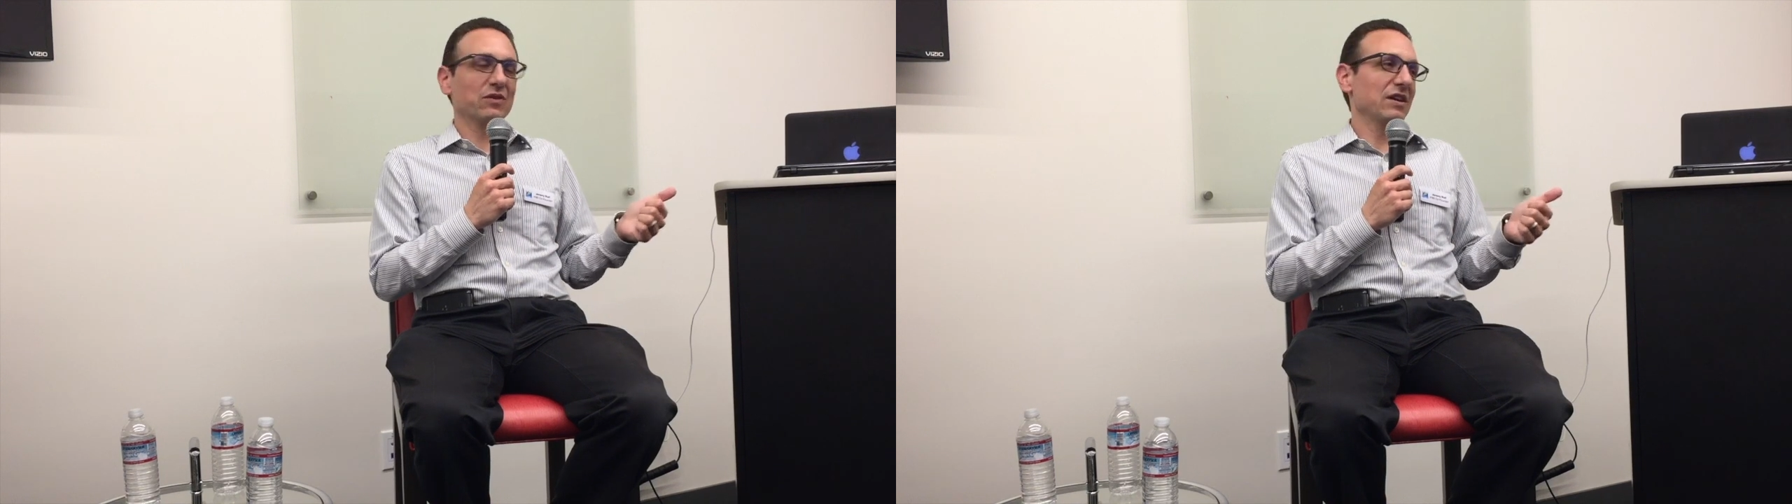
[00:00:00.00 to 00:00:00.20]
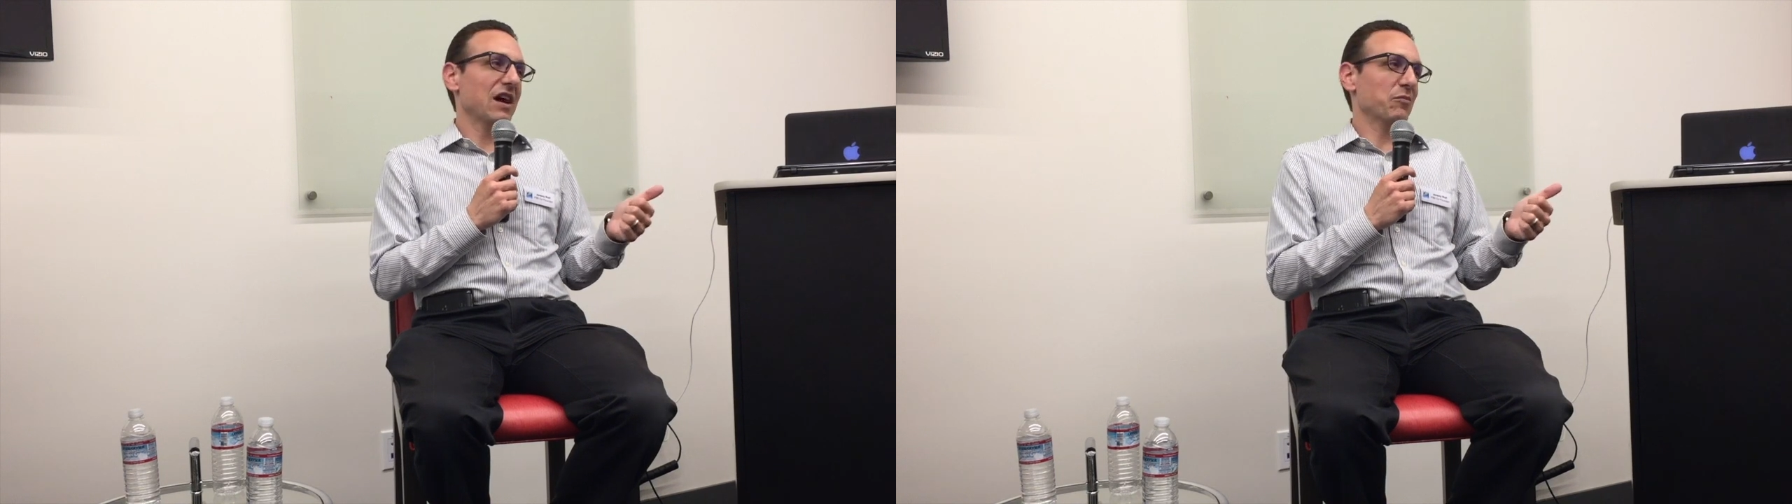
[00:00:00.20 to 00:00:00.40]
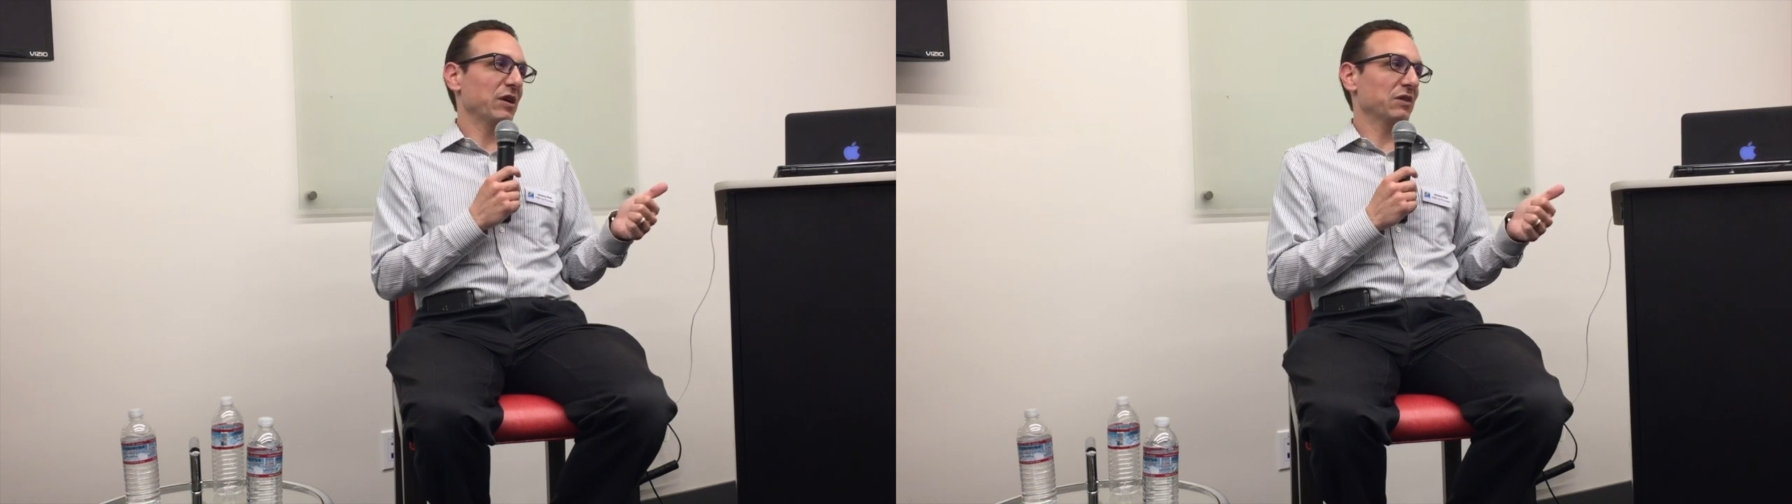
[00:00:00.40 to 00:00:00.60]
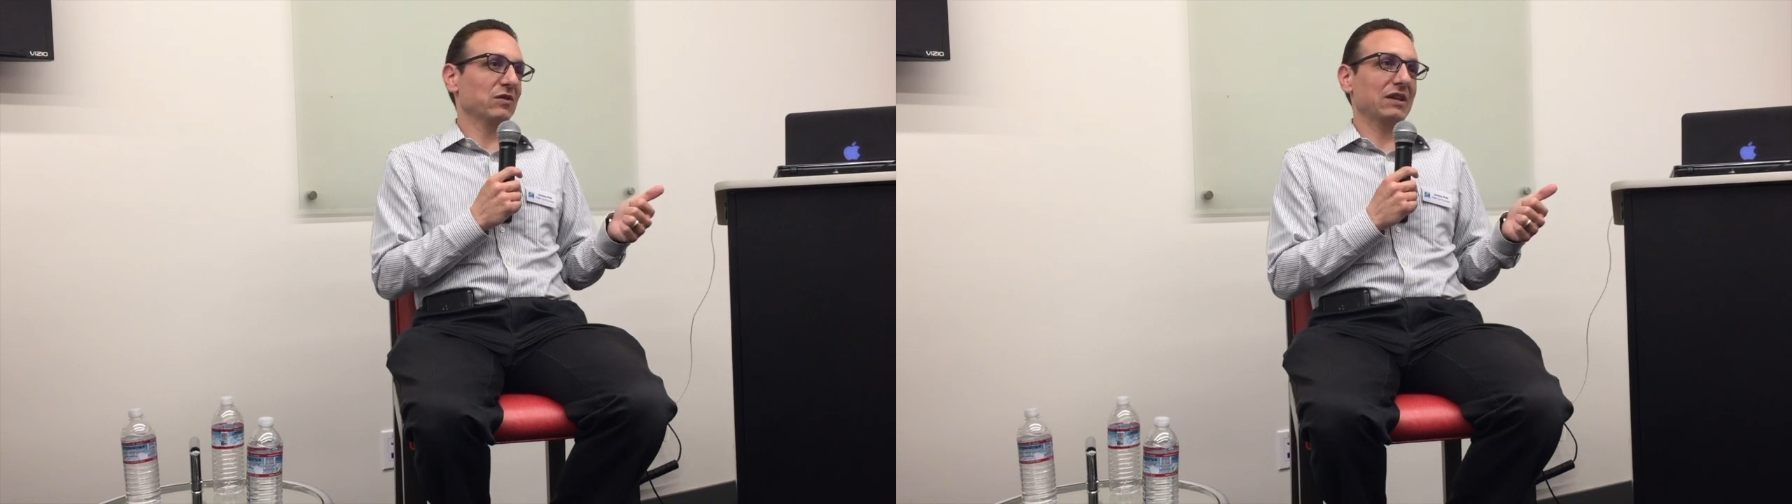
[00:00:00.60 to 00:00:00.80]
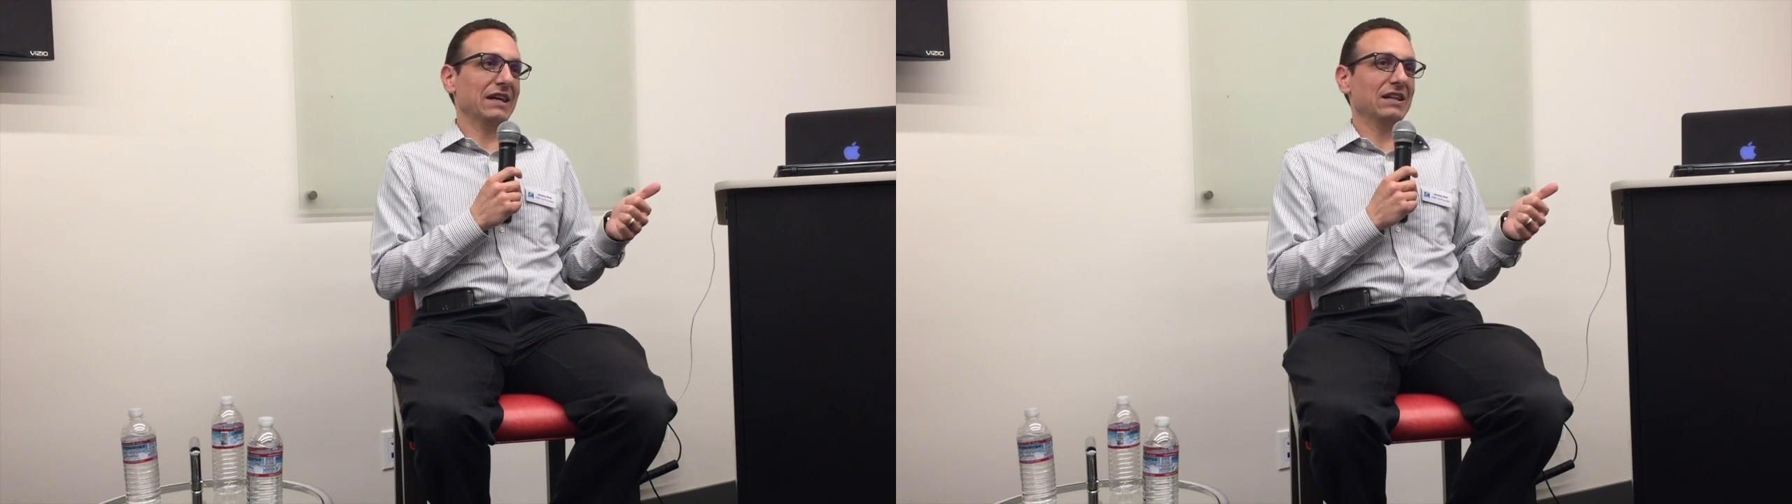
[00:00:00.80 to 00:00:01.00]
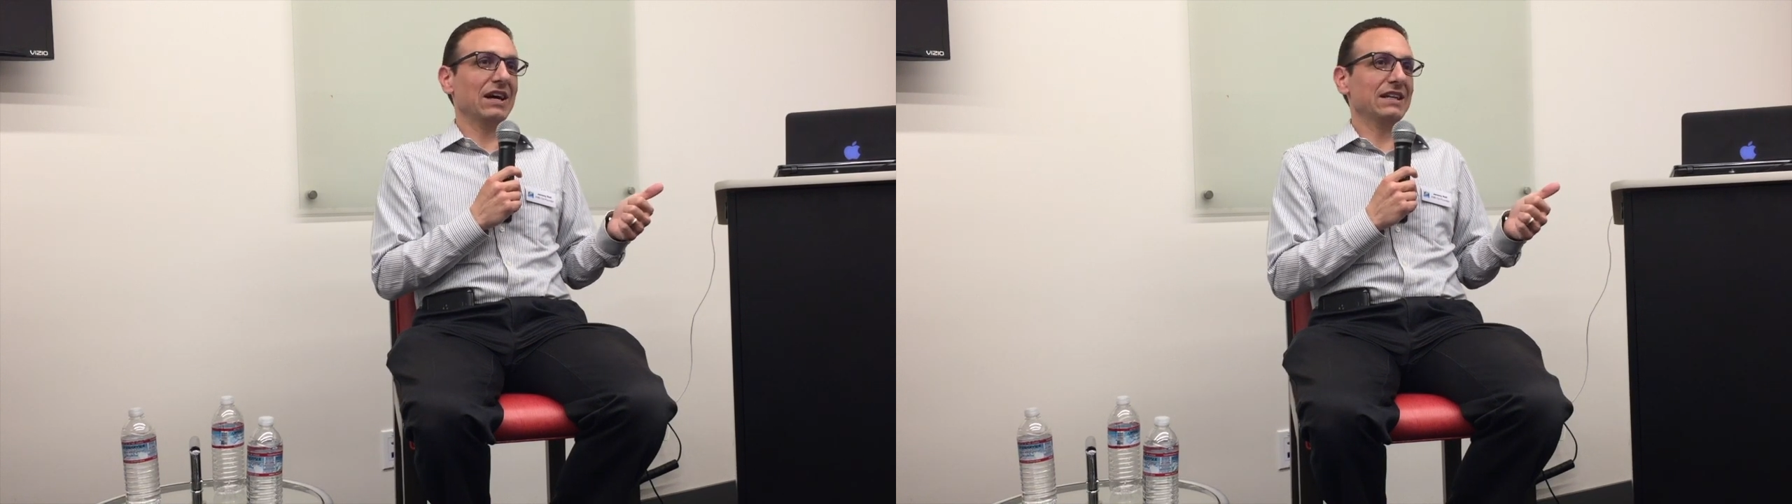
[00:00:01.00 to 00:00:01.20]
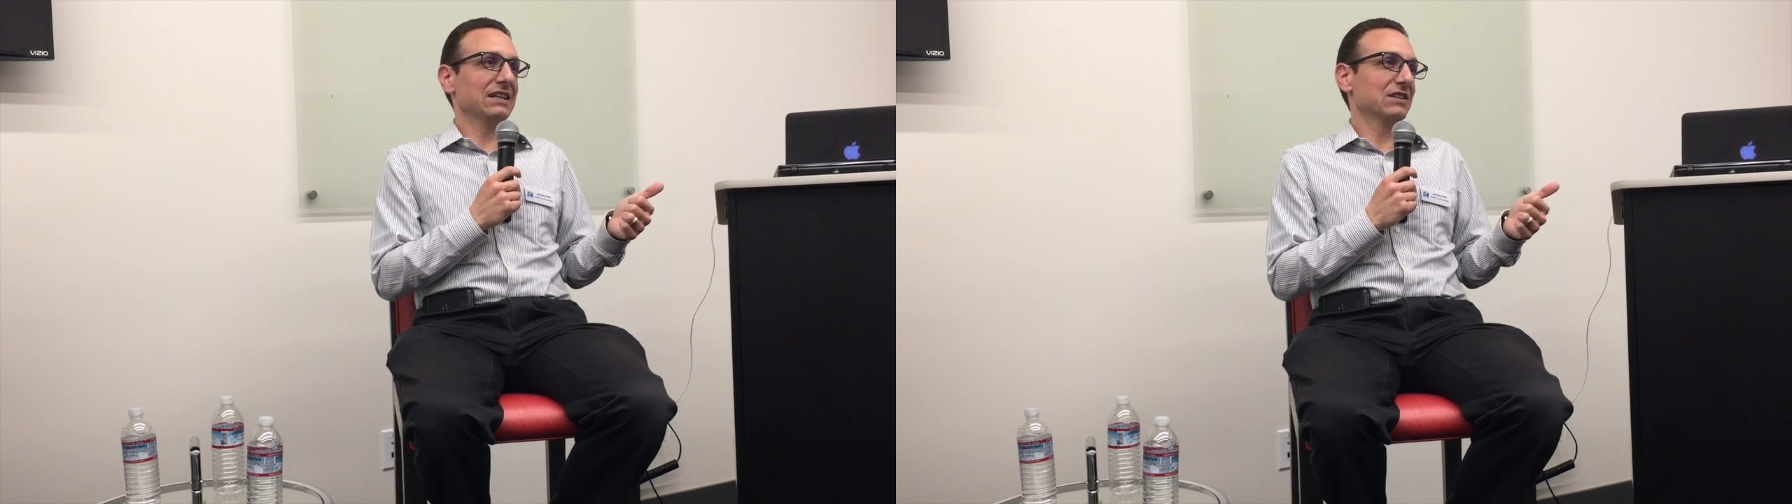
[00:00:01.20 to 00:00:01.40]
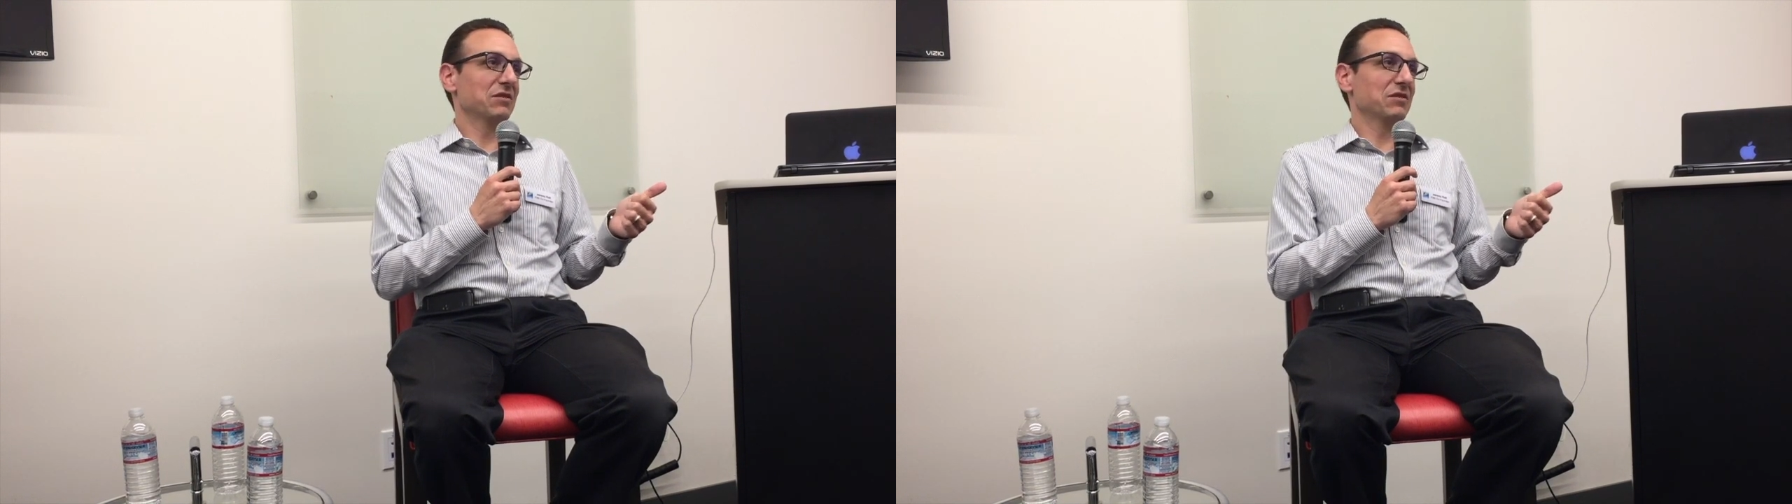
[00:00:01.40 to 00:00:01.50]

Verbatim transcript: for the operator for like 90,